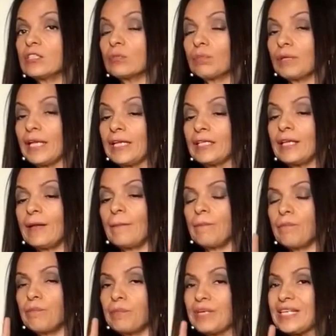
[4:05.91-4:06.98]
to blend it,
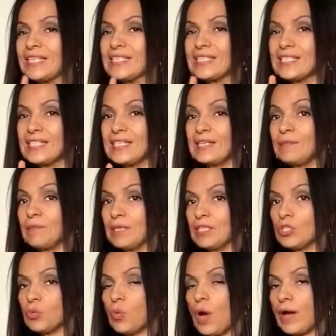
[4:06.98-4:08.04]
but it doesn't need
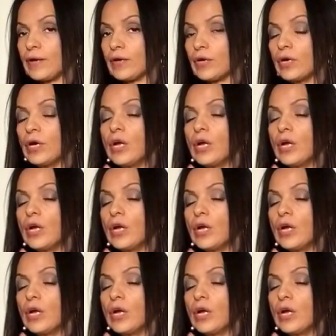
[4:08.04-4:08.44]
much water.